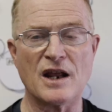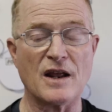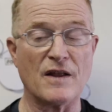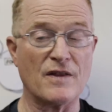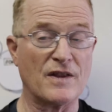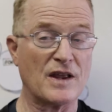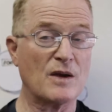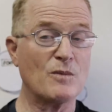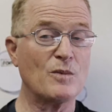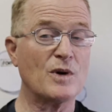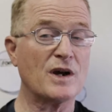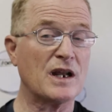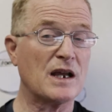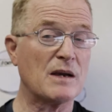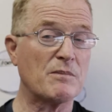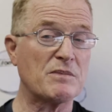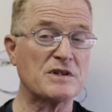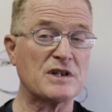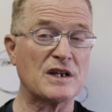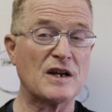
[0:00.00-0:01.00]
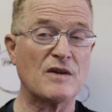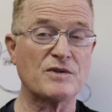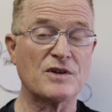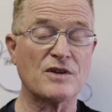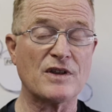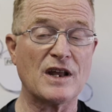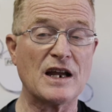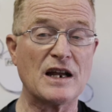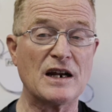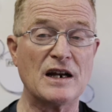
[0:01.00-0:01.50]
And then what happens
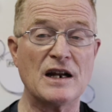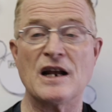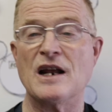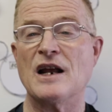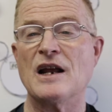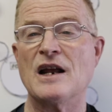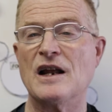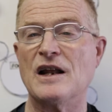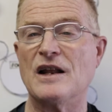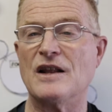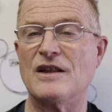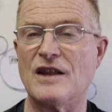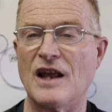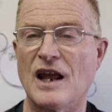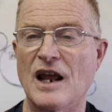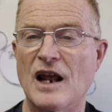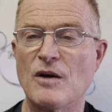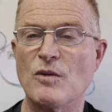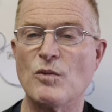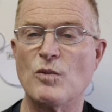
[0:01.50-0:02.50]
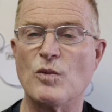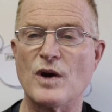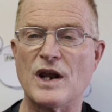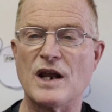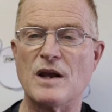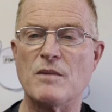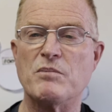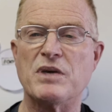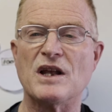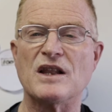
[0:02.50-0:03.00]
after that? Then
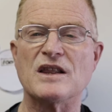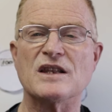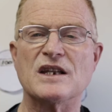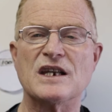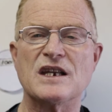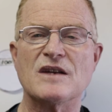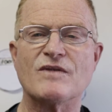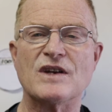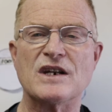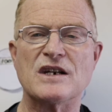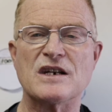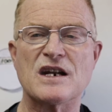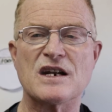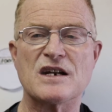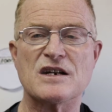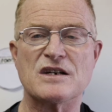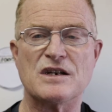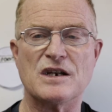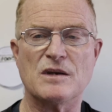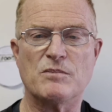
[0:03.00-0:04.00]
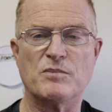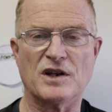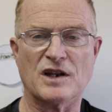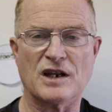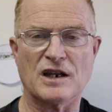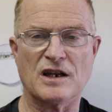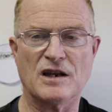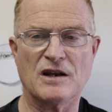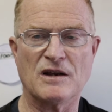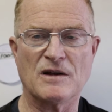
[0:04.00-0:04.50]
we believe it
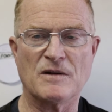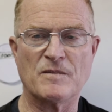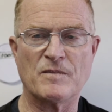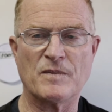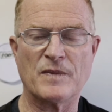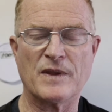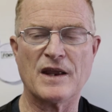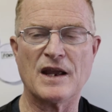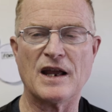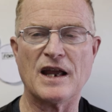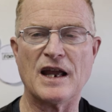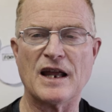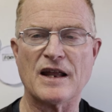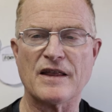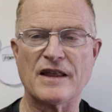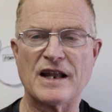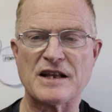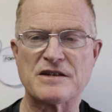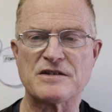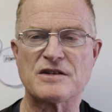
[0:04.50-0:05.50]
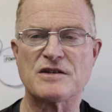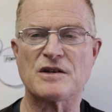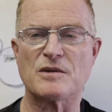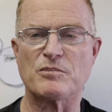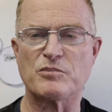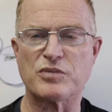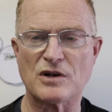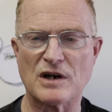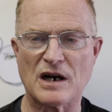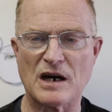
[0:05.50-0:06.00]
deeply. And that's the
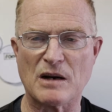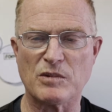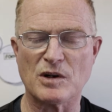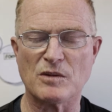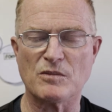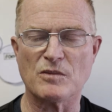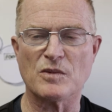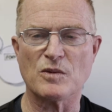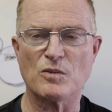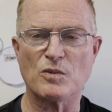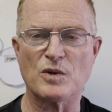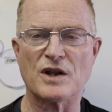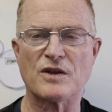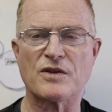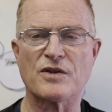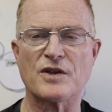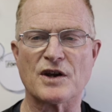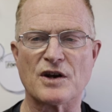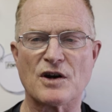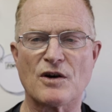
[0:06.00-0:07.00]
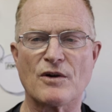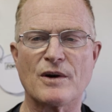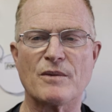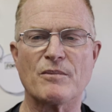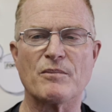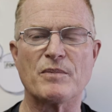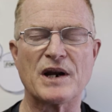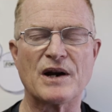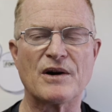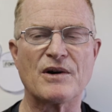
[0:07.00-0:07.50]
problem with the
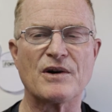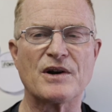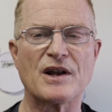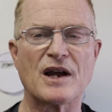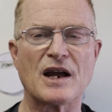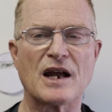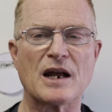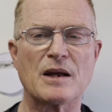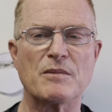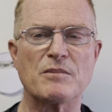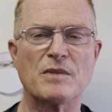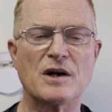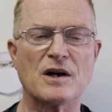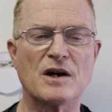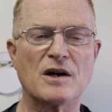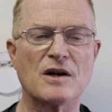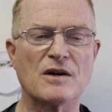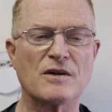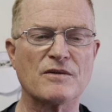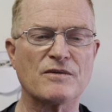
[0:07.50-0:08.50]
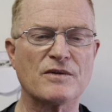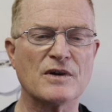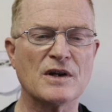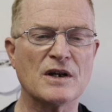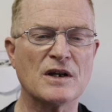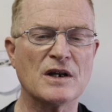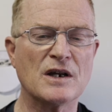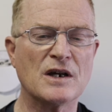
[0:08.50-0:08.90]
current paradigm of